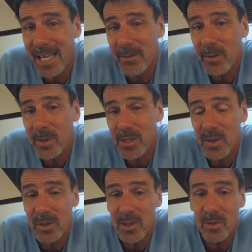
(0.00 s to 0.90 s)
that way what
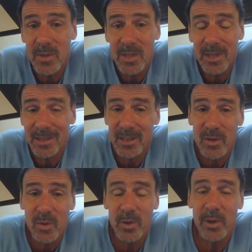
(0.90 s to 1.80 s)
you can do is you can
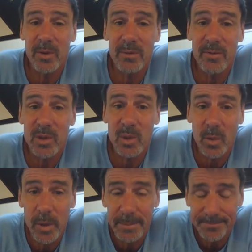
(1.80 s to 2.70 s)
control your
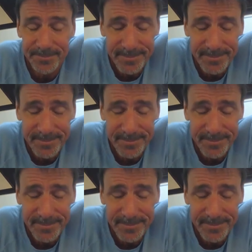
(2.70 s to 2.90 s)
inventory